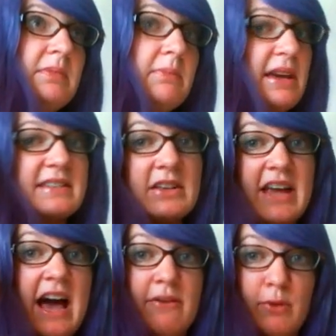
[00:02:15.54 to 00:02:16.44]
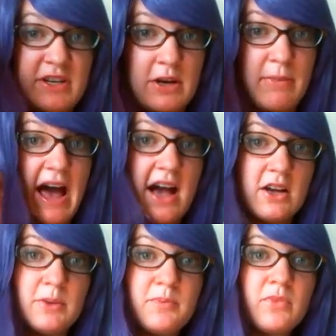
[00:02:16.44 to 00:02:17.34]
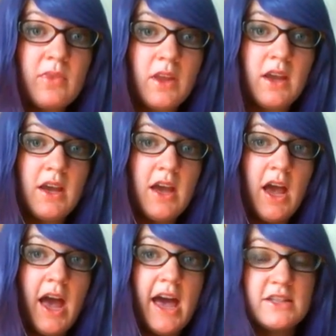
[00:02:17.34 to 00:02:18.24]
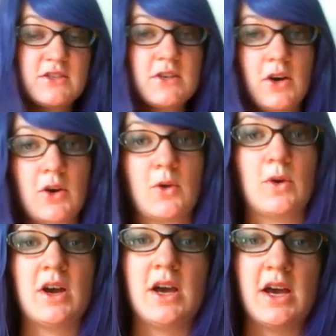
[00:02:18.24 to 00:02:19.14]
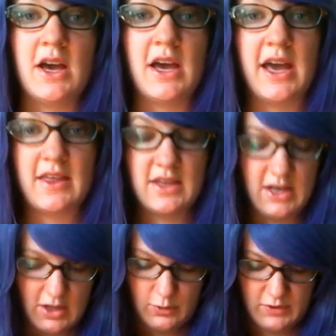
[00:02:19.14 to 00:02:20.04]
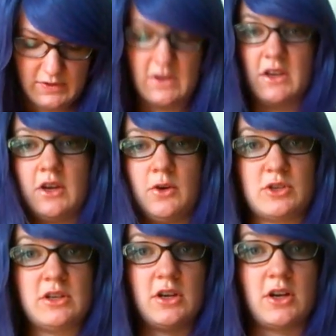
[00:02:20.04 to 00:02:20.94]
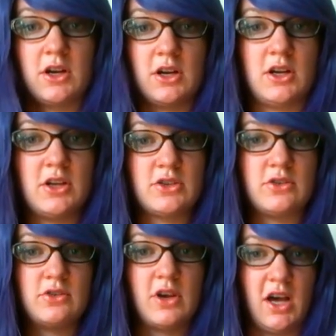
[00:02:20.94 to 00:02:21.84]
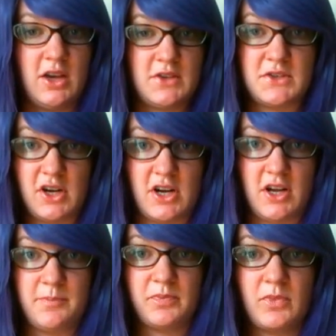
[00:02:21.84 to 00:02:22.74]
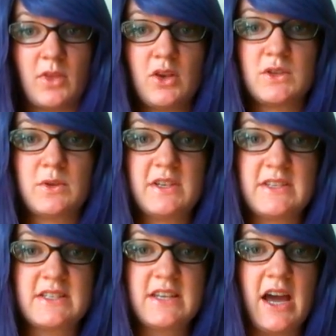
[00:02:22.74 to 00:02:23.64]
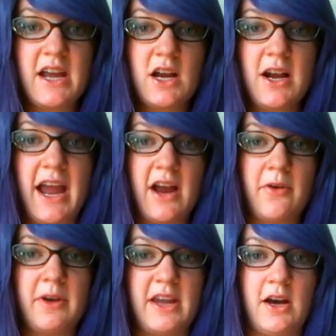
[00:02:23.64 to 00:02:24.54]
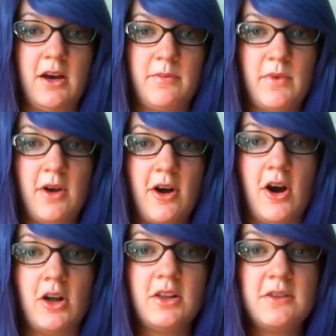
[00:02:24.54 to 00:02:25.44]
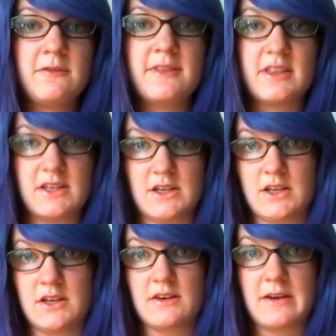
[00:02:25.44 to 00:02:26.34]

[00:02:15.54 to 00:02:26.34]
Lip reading: basically halfway to your back. And so, and then it goes, you know, to your sternum. So this entire area, all of the